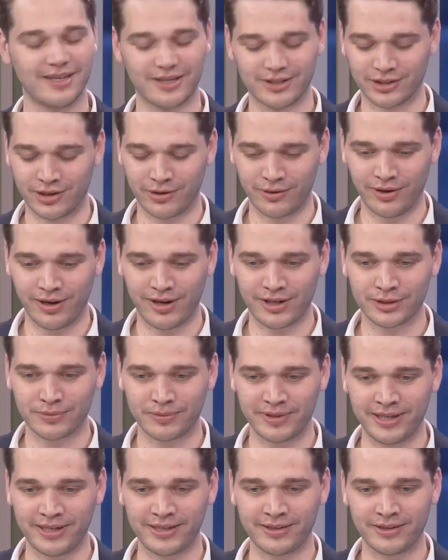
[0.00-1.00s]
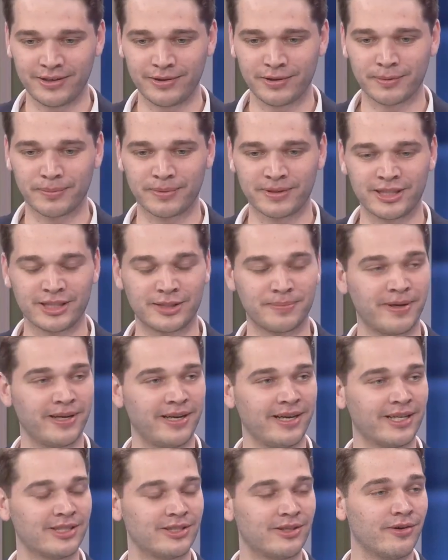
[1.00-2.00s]
So last week you were
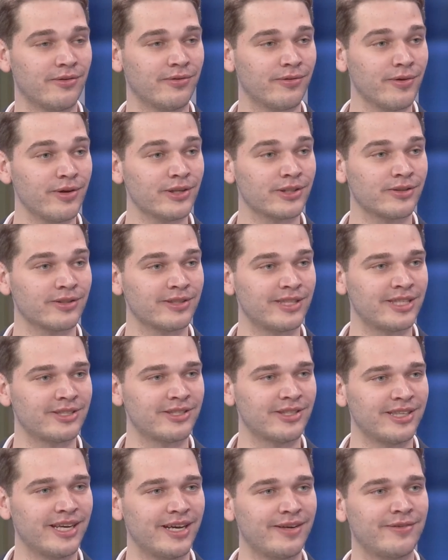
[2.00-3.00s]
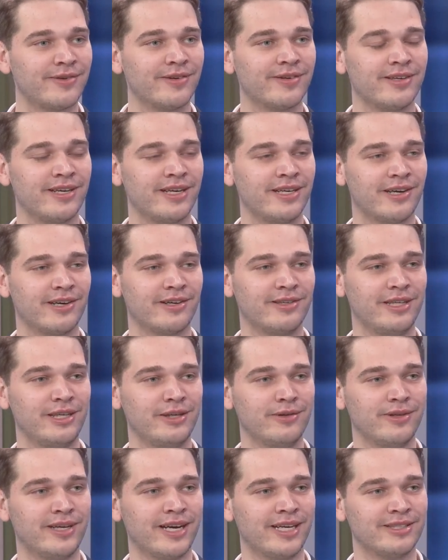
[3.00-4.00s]
participating as the first contestant ever in our
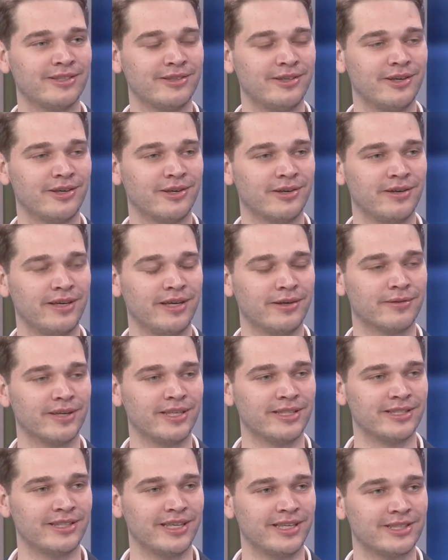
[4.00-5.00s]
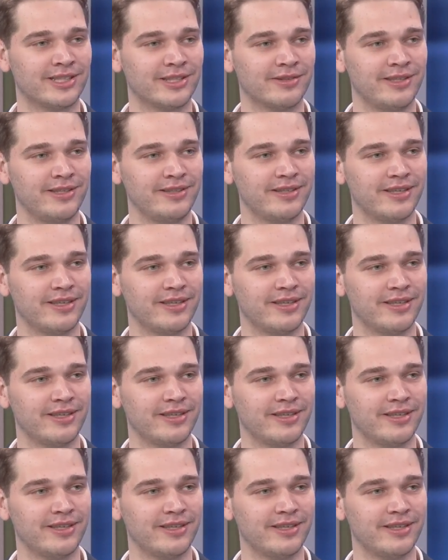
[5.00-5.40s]
new category, Recent History.